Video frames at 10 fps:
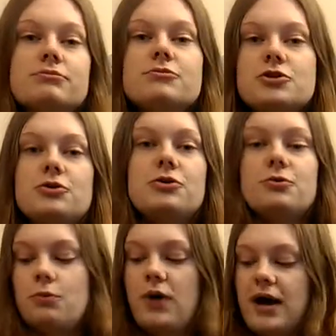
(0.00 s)
show
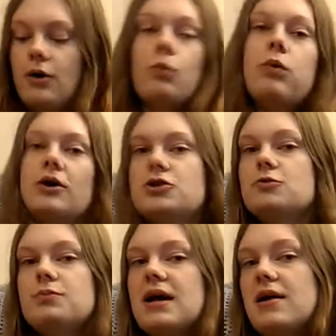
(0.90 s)
you kind of what
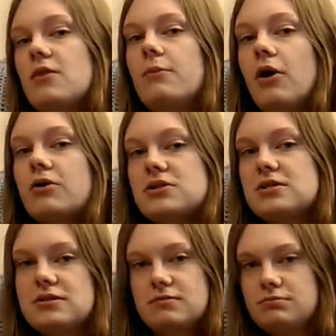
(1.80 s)
should be in the
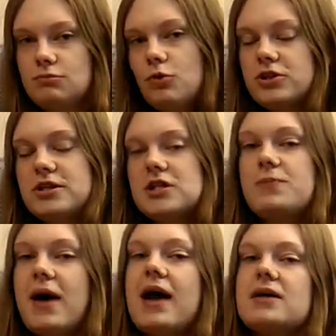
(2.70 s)
boxes, what to
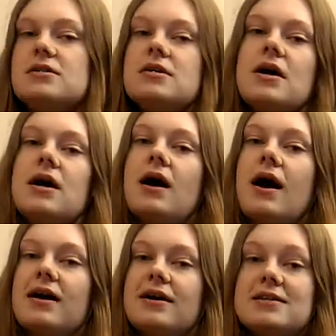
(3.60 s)
expect.
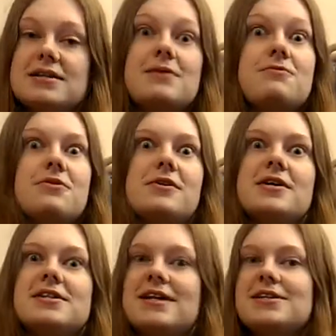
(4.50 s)
And as I say, I'm really
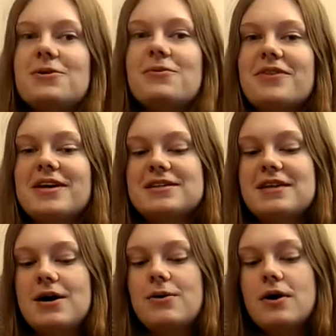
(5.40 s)
excited to open this.
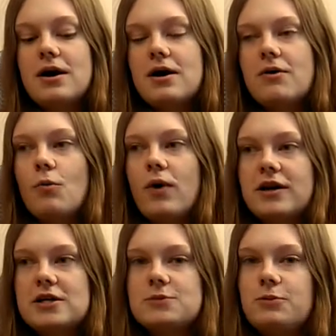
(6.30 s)
Now, when
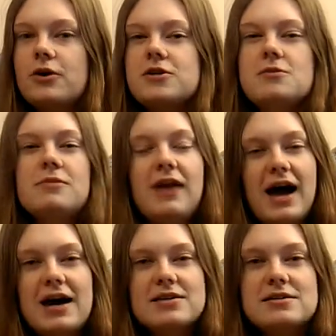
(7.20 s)
I spoke to them
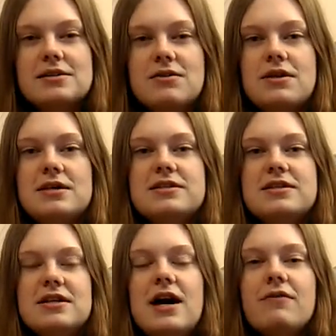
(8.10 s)
last, they
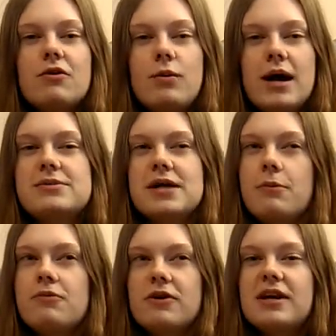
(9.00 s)
didn't have their website
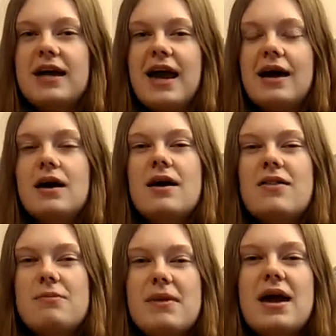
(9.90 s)
up and running yet.
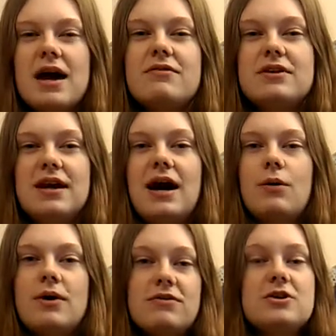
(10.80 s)
They may have it
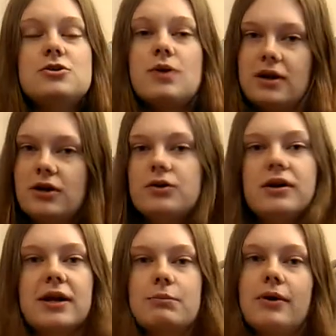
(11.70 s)
now. If they do, I'll include a
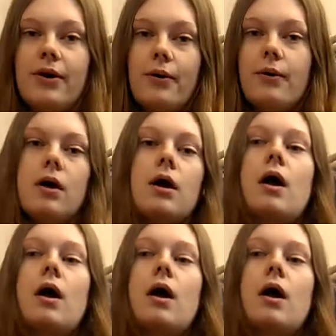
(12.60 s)
link below.